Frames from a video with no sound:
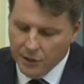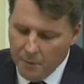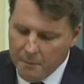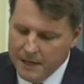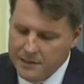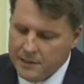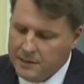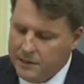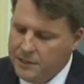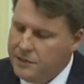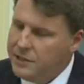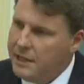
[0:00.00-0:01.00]
to not base this
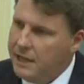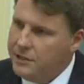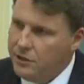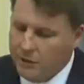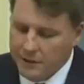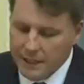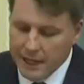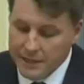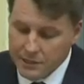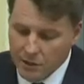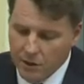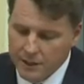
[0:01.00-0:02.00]
legislation on
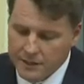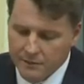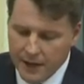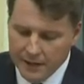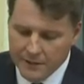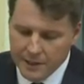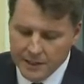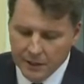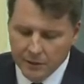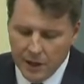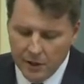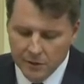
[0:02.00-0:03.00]
science fails to
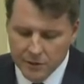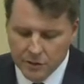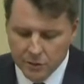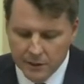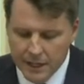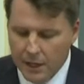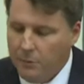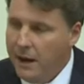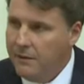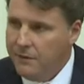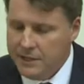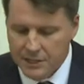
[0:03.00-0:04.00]
tell the whole story
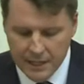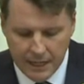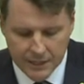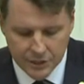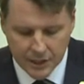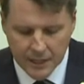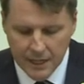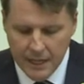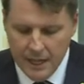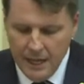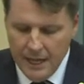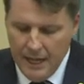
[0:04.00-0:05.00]
around vegetation
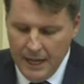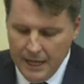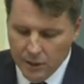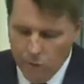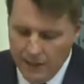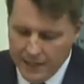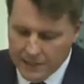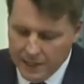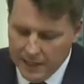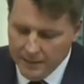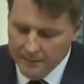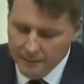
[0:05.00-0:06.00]
in
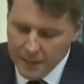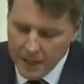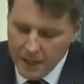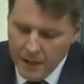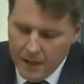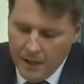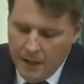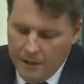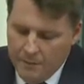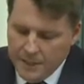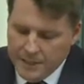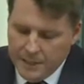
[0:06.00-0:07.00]
Queensland.
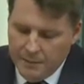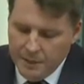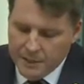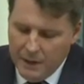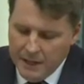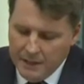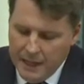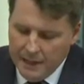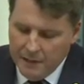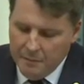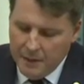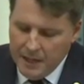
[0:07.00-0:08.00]
Mr Deputy Speaker, the
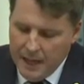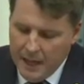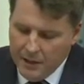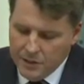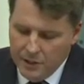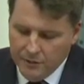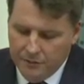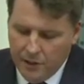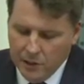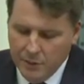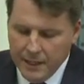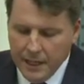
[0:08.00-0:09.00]
LNP argues that the
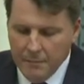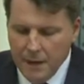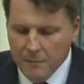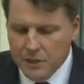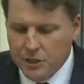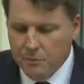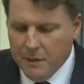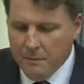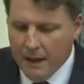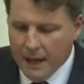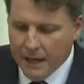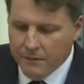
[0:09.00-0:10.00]
following amendments should be
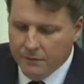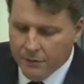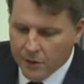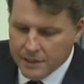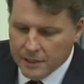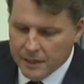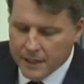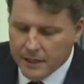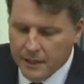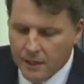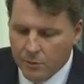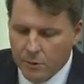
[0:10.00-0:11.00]
made.
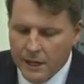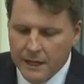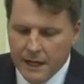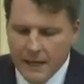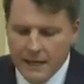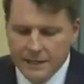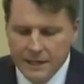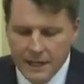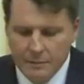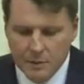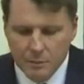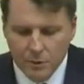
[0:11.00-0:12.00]
Firstly, a
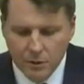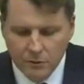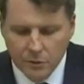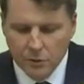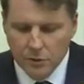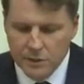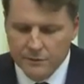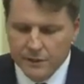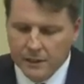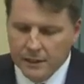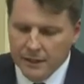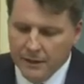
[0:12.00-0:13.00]
deemed approval clause
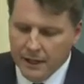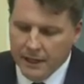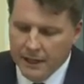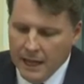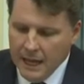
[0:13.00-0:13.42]
for clearing